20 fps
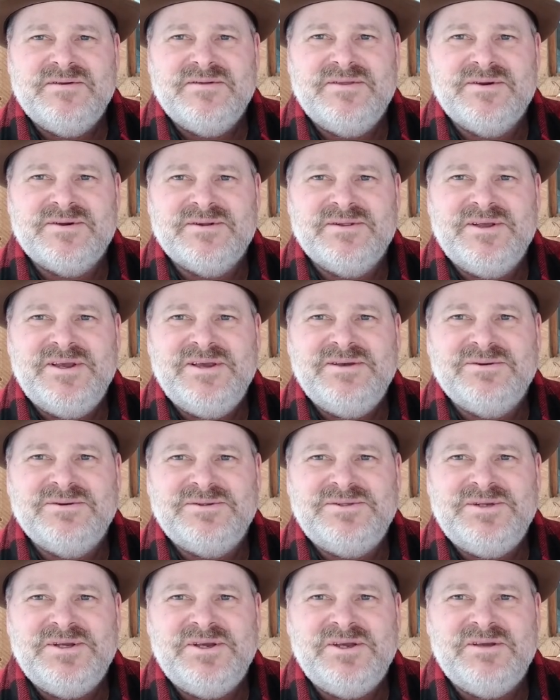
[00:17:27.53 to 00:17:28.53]

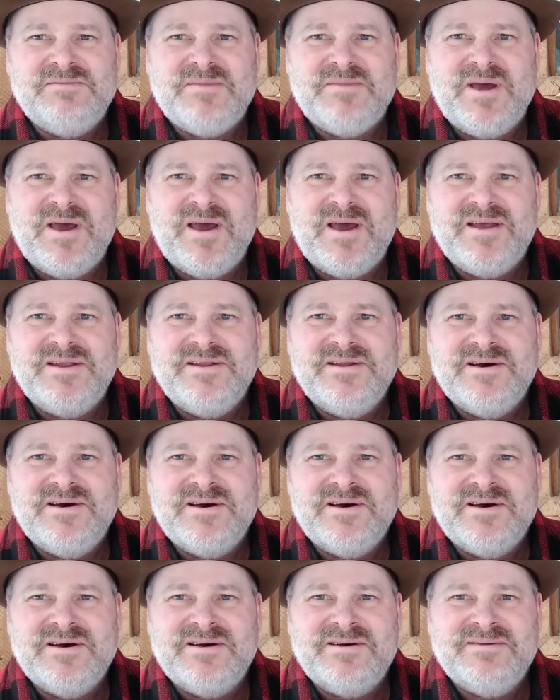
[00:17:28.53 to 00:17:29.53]
legal team had
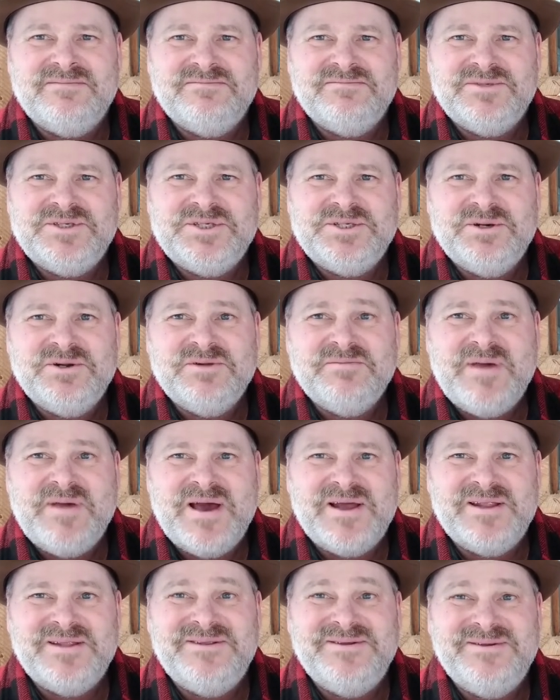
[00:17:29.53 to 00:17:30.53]
showed them
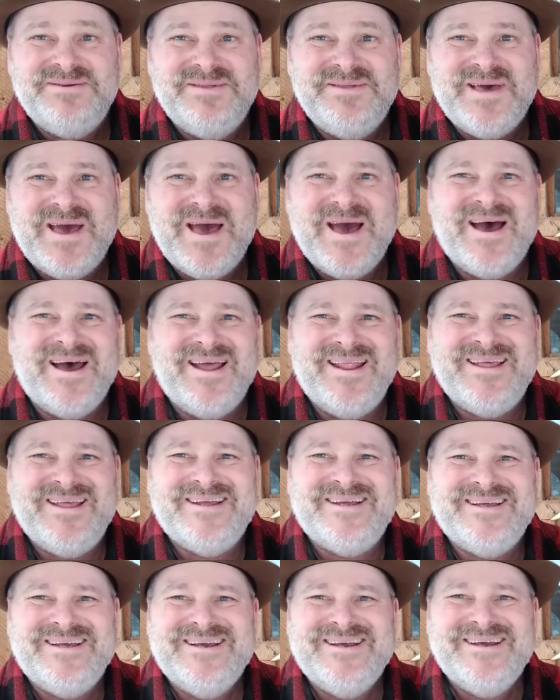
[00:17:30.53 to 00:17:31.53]
how to do that.
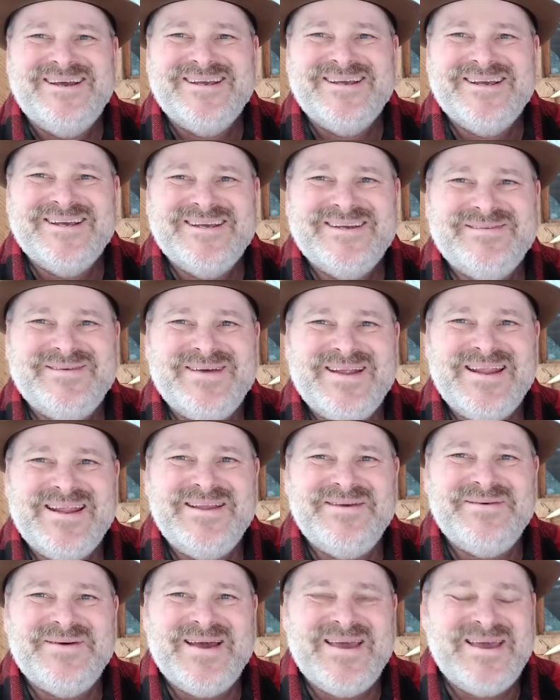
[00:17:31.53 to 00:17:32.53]
But
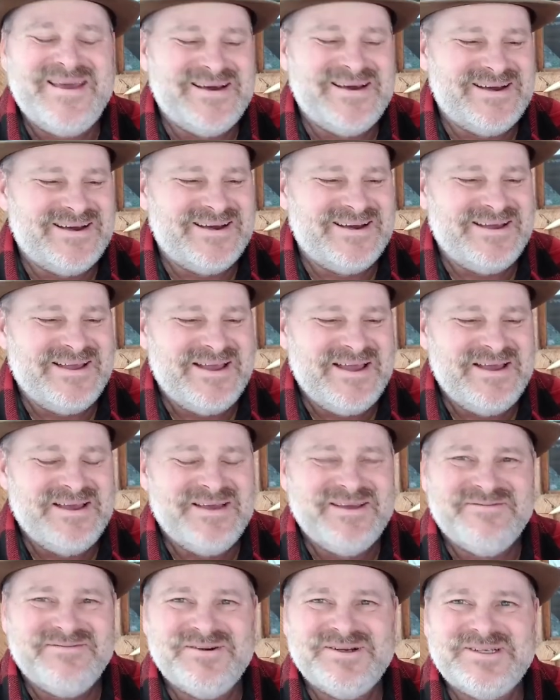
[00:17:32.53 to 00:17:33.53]
anyway,
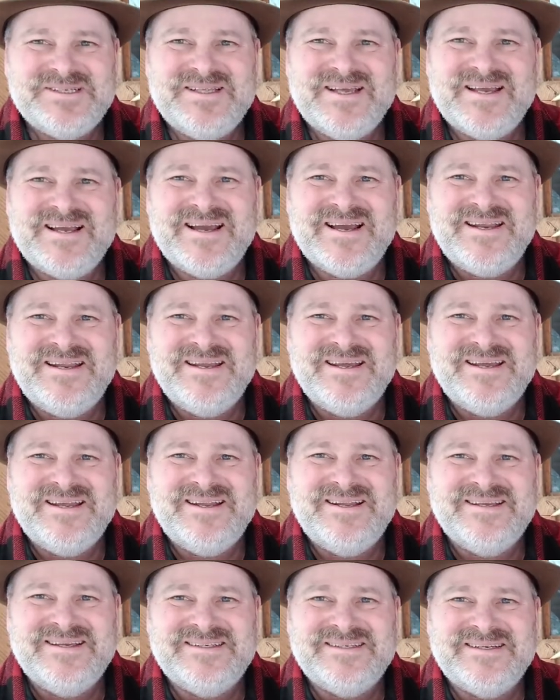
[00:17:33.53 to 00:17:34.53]
first thing I
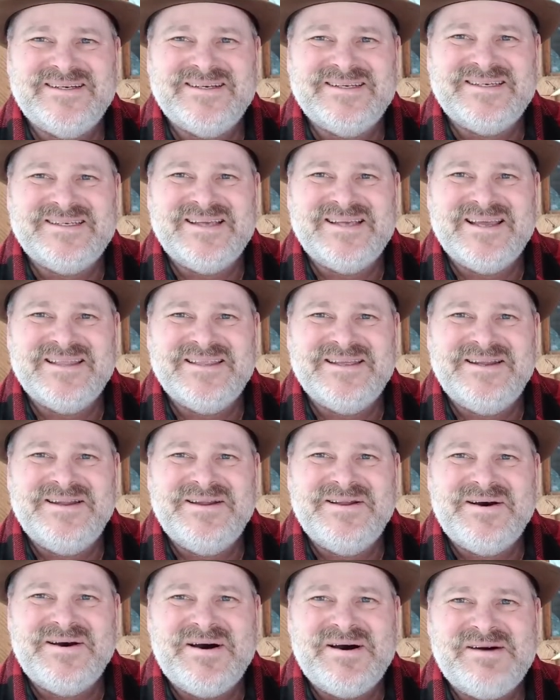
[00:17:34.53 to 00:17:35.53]
did is sanded
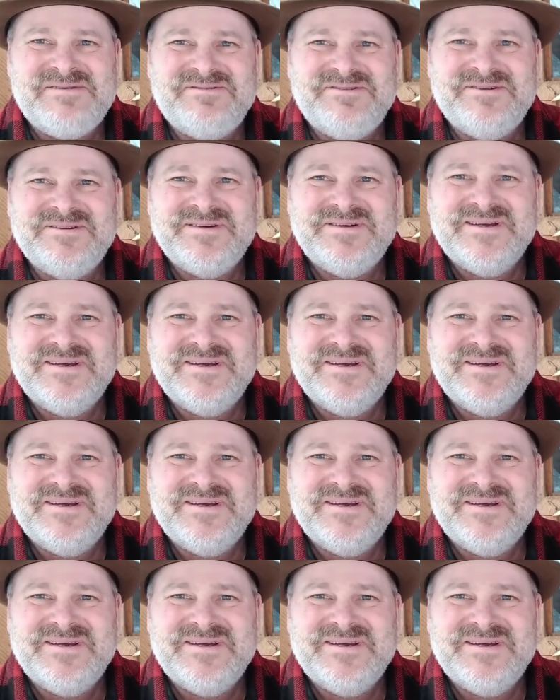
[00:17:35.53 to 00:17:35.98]
it off.